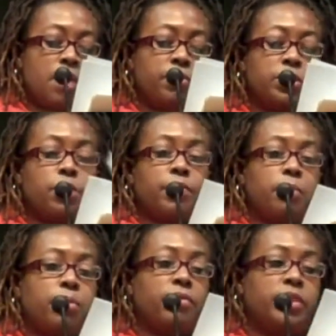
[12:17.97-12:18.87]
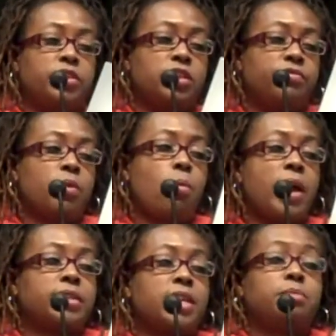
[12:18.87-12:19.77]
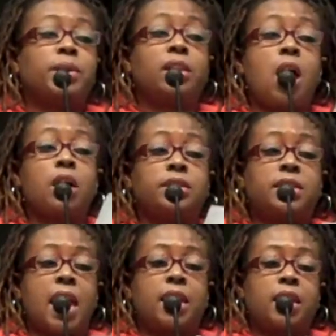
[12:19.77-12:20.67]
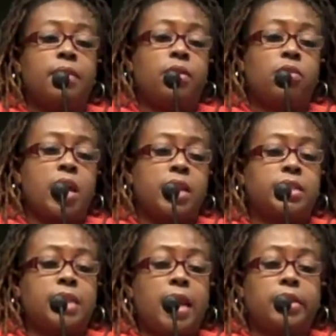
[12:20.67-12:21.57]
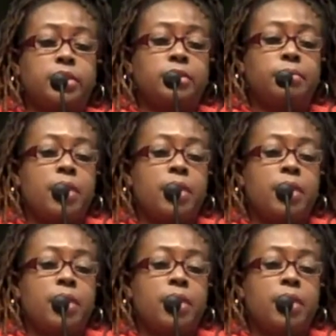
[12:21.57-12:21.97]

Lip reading: and reserving privileges for whites has been long-standing in the United States.